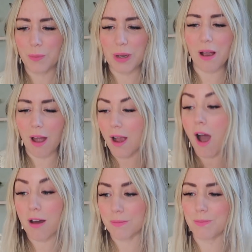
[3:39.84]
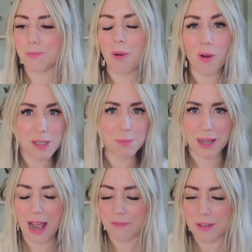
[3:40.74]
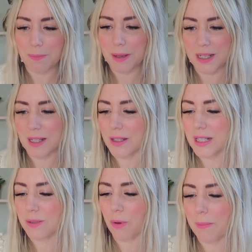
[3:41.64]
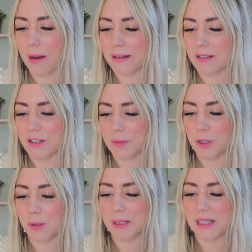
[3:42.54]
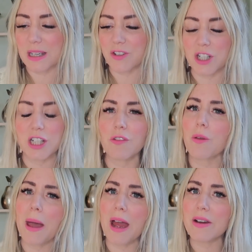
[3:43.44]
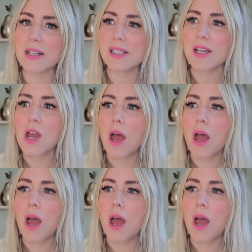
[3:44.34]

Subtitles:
I can't possibly have the opinion that it's primarily the responsibility just of the parents,